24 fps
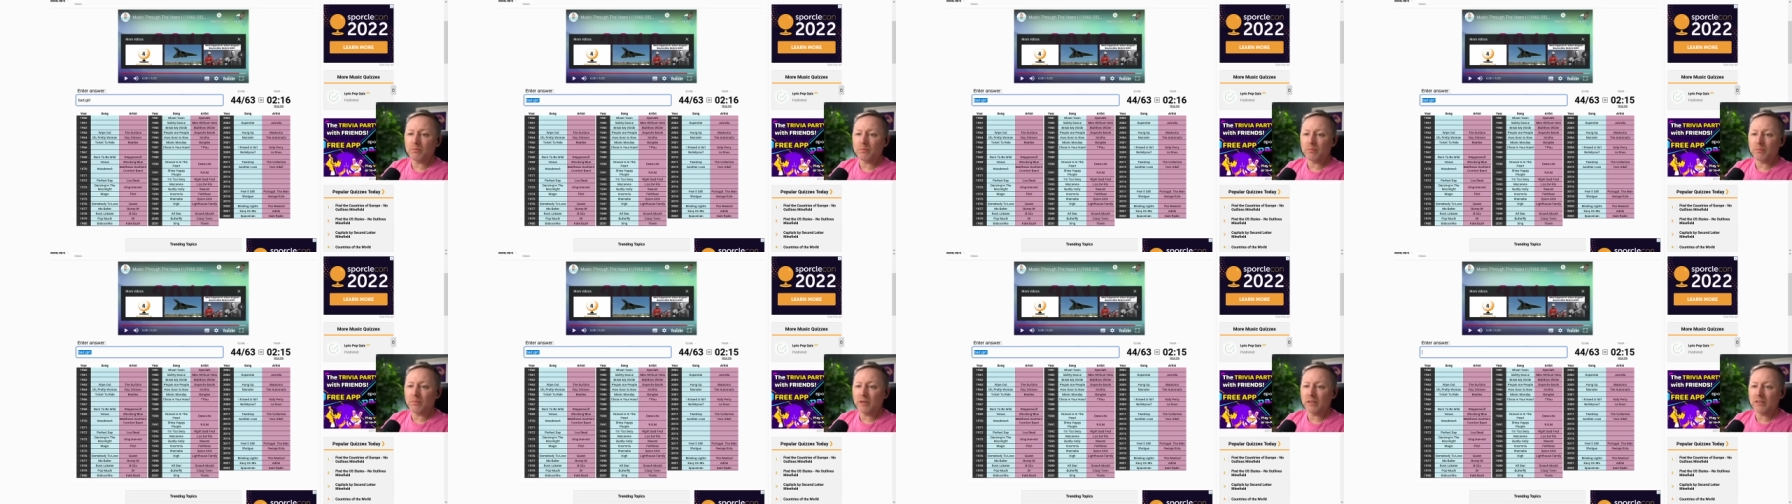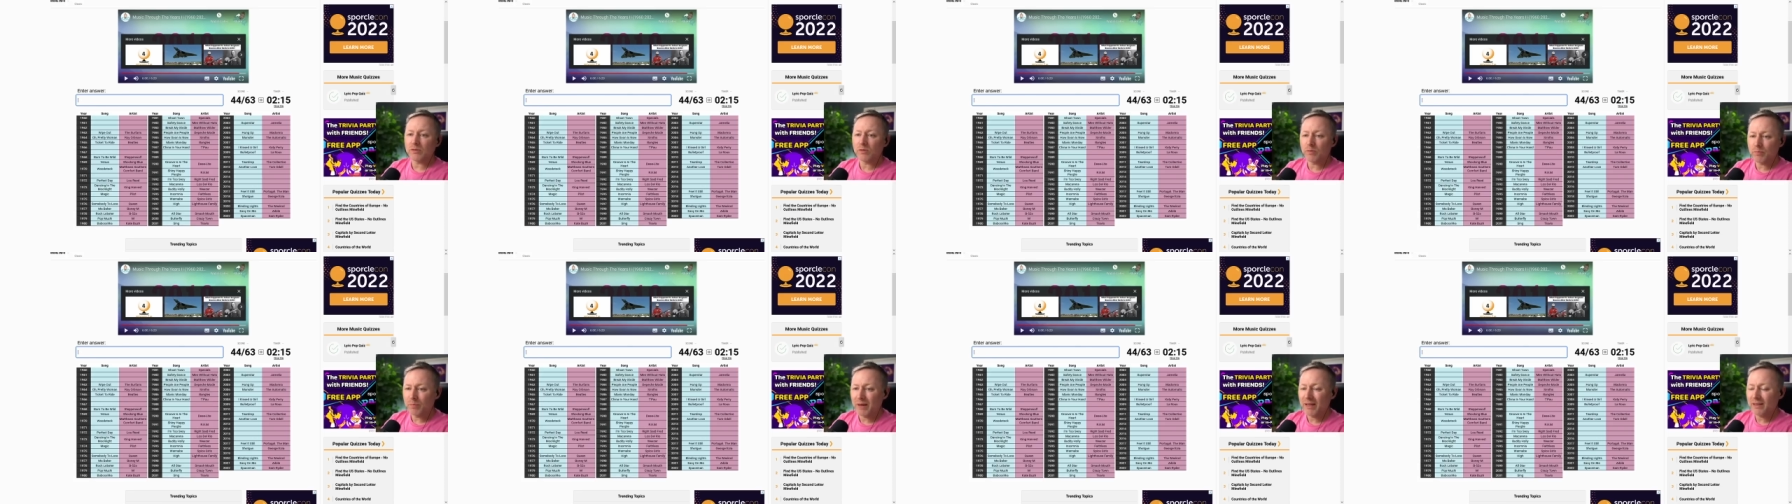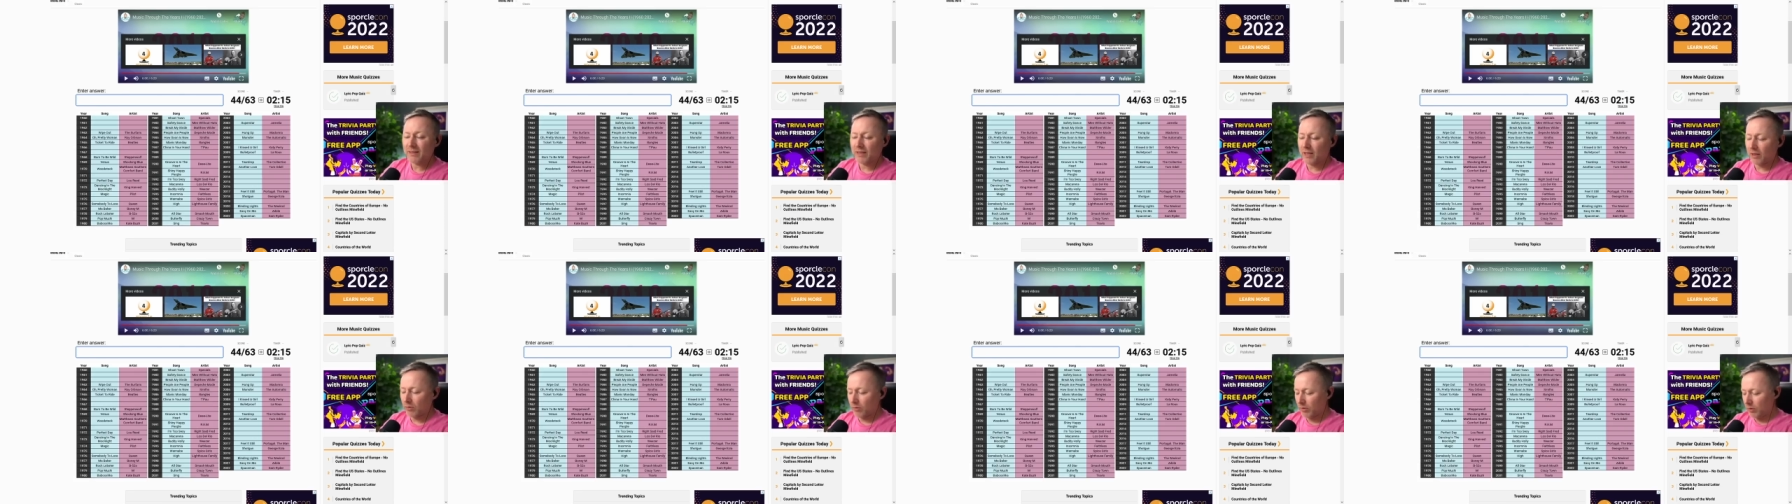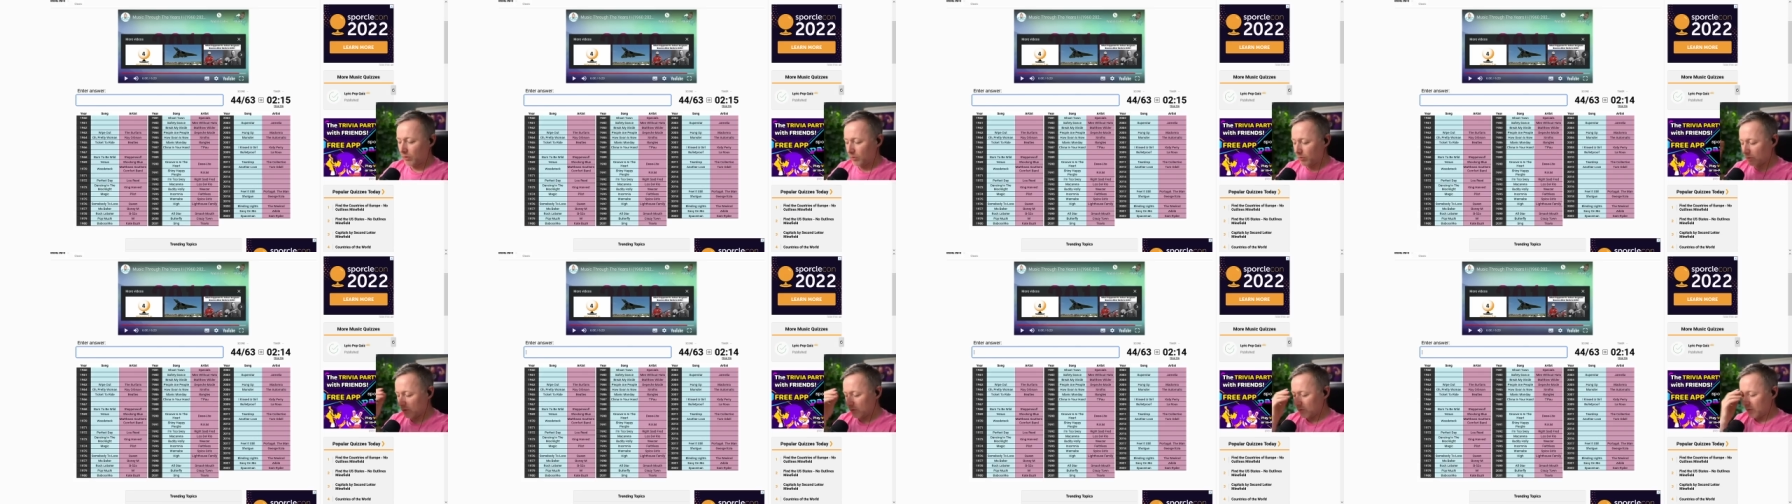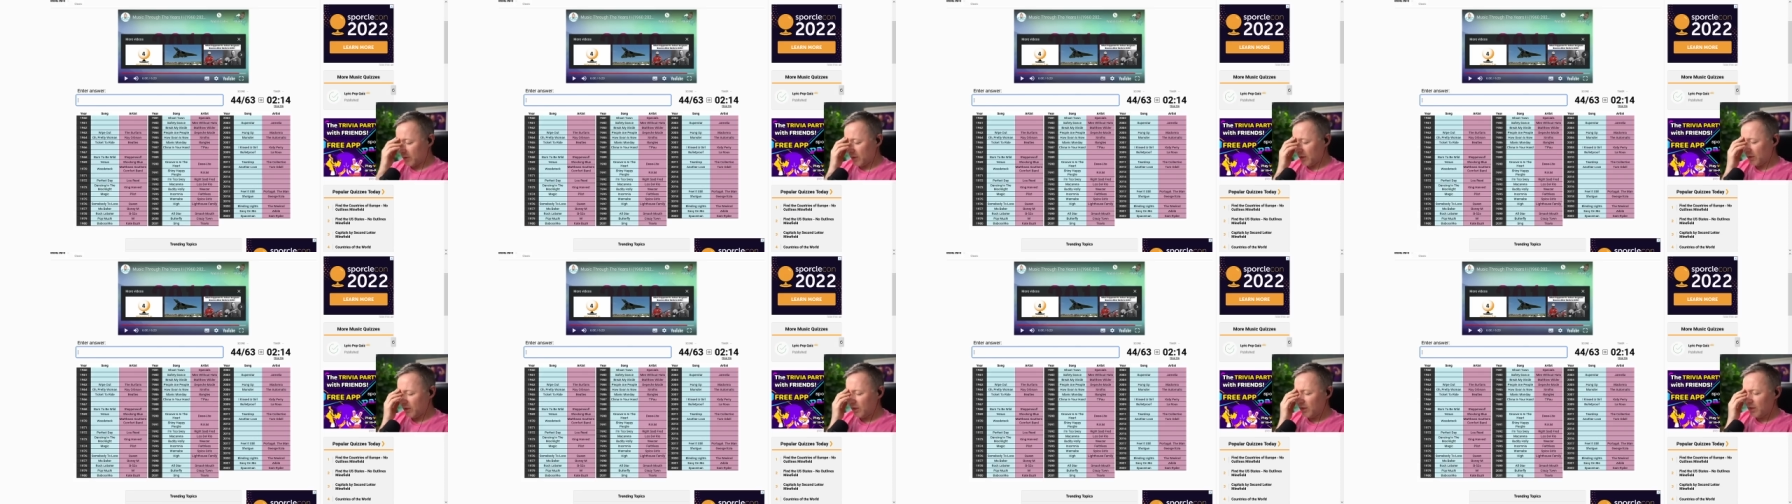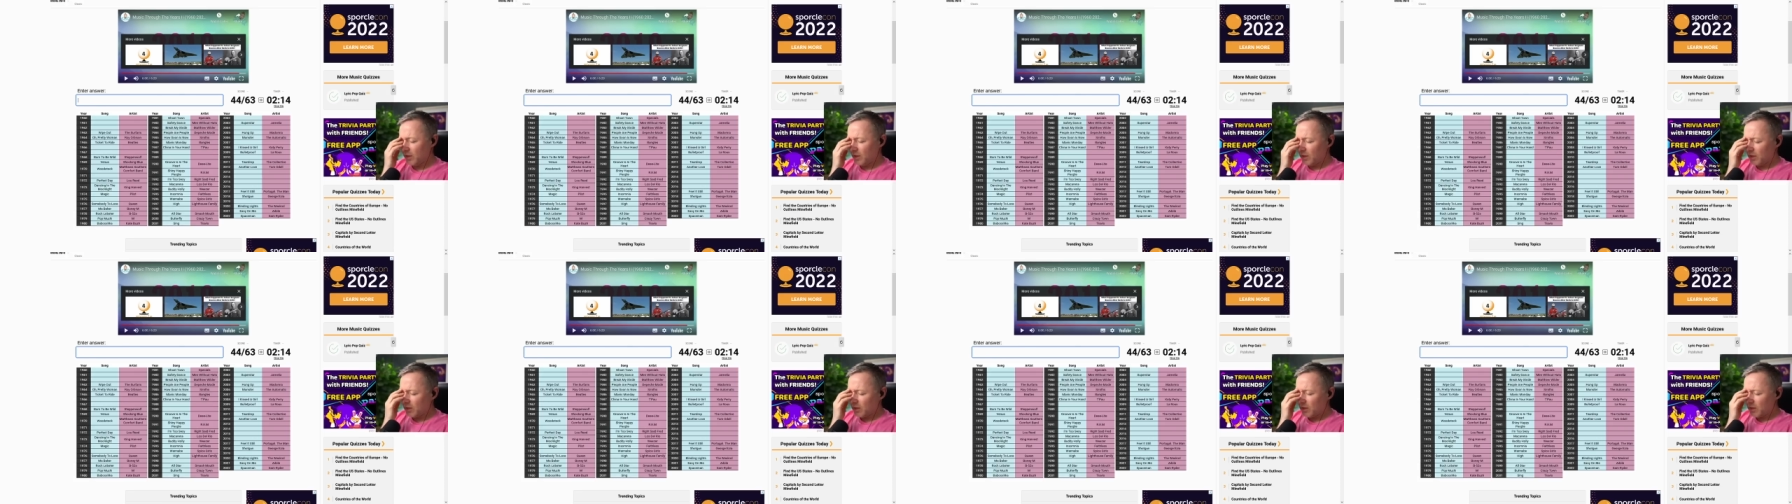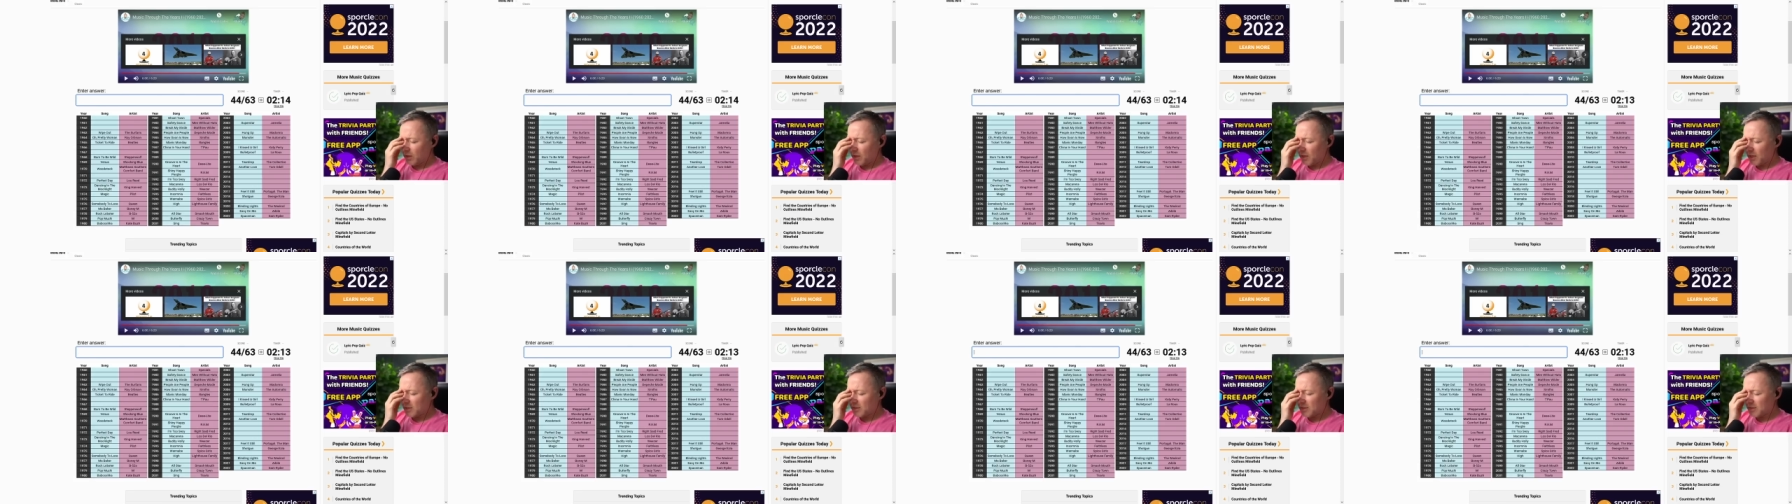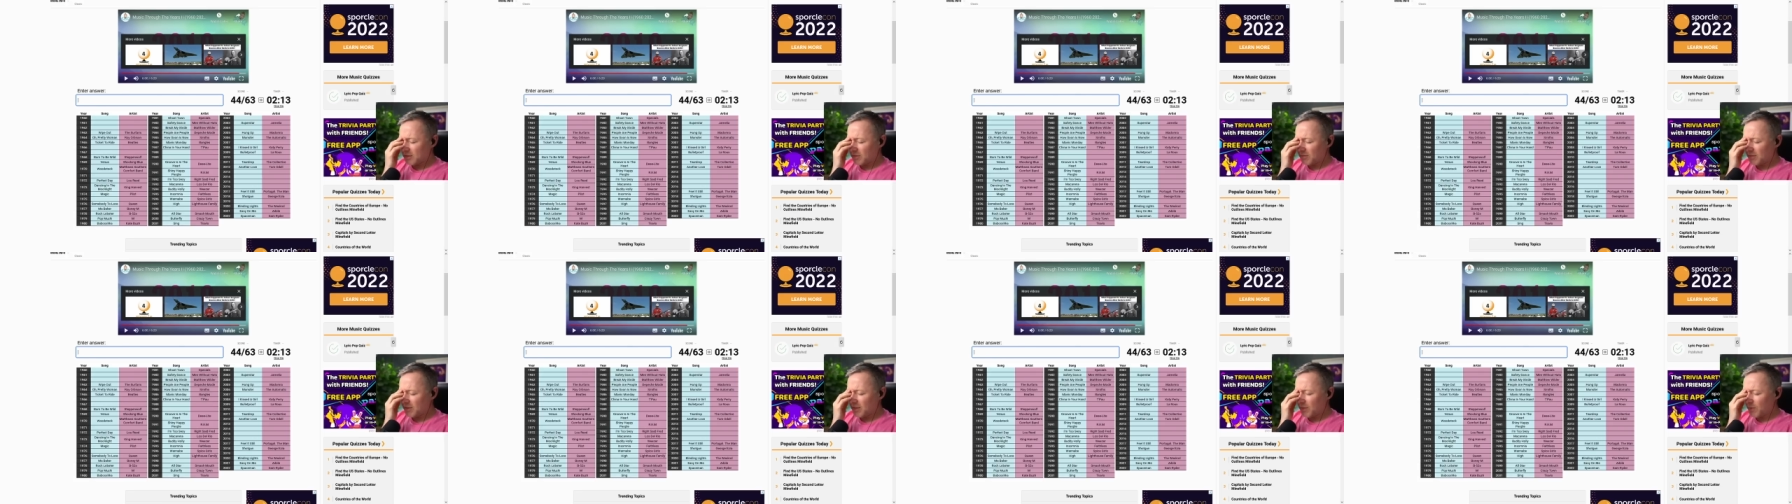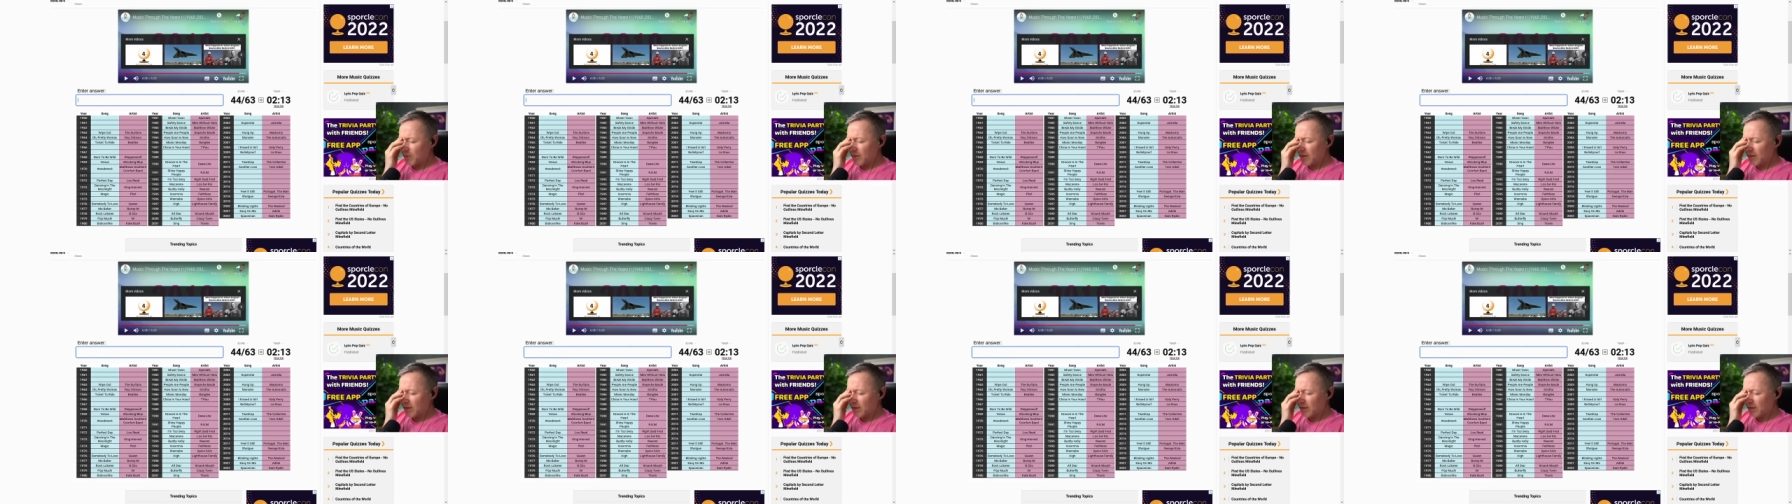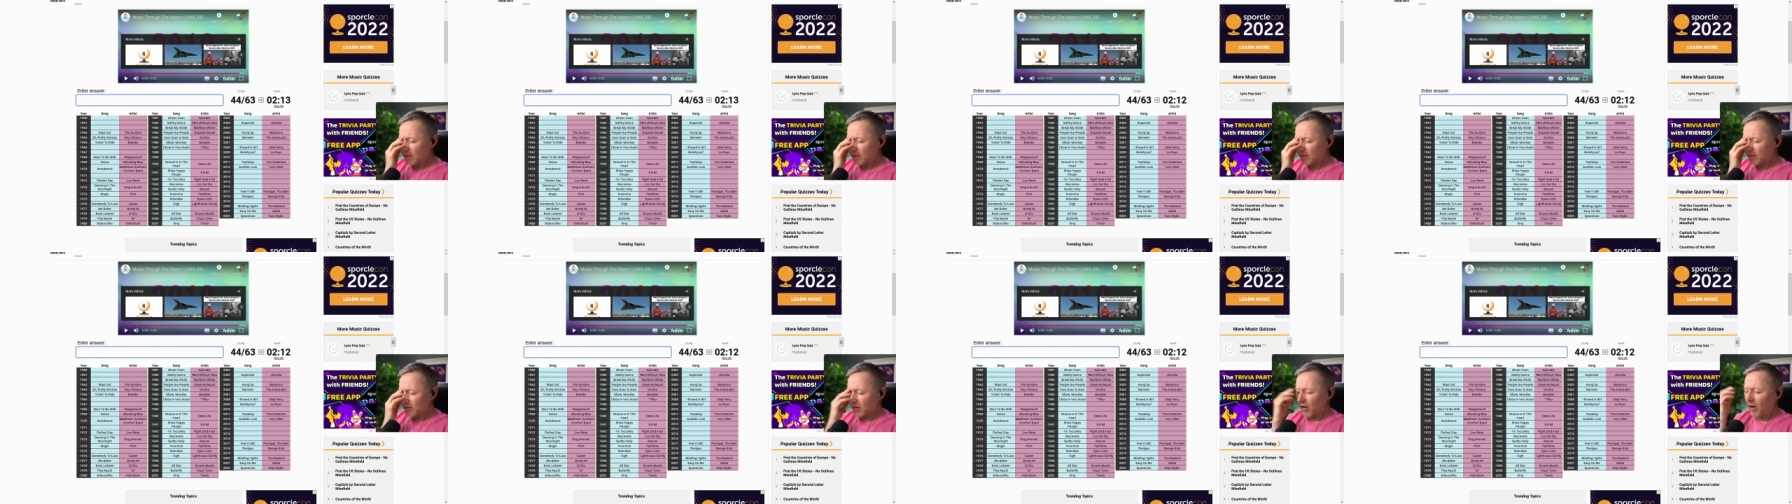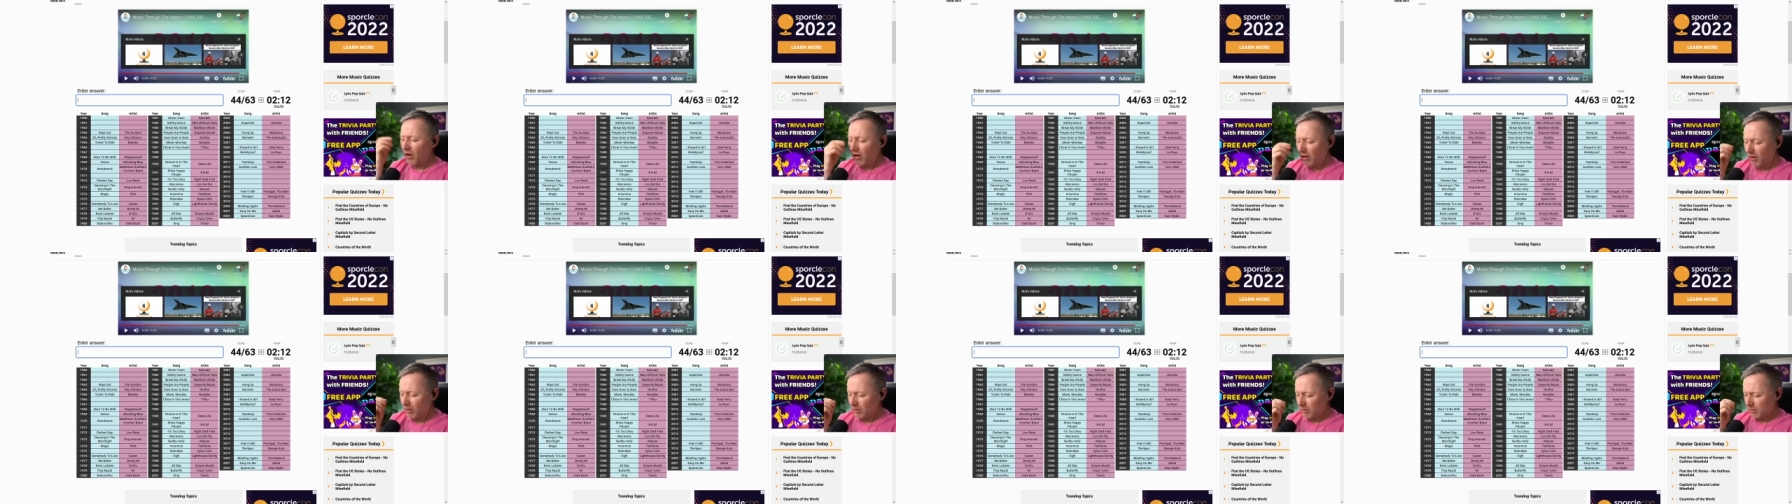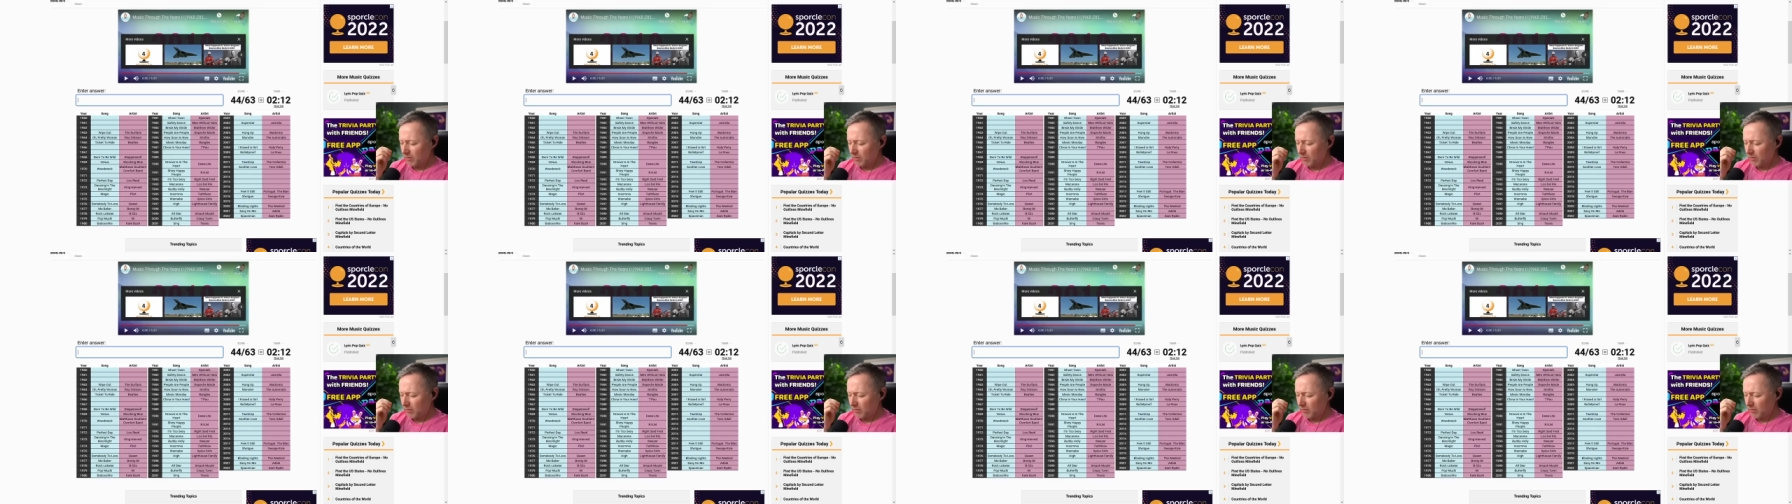Right, it's not bad girl, you know it's not. Is it something to be, huh?